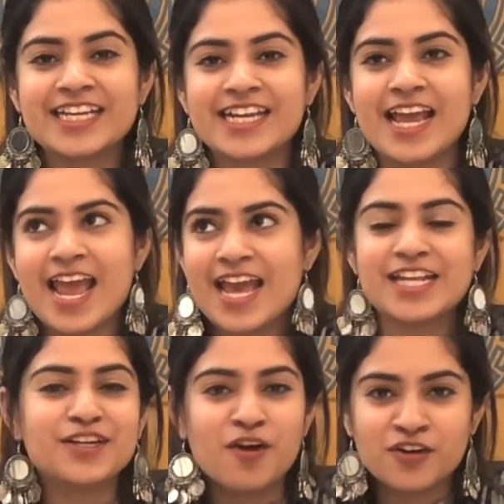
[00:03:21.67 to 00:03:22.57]
in
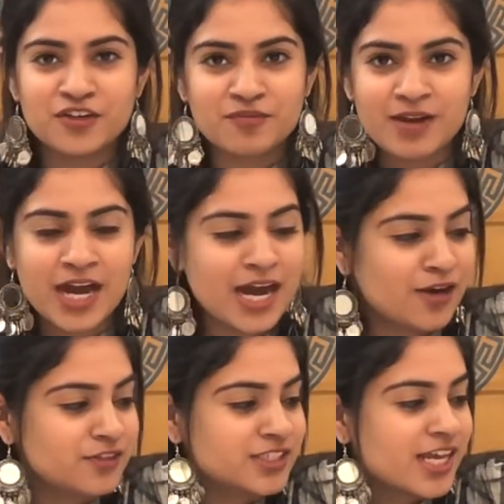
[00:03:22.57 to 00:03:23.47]
any corner of my
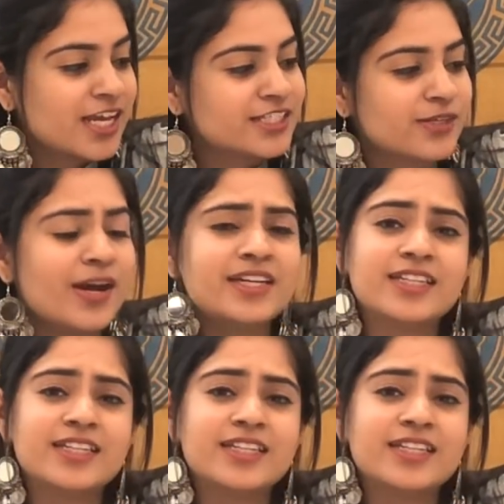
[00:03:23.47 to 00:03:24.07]
house. So I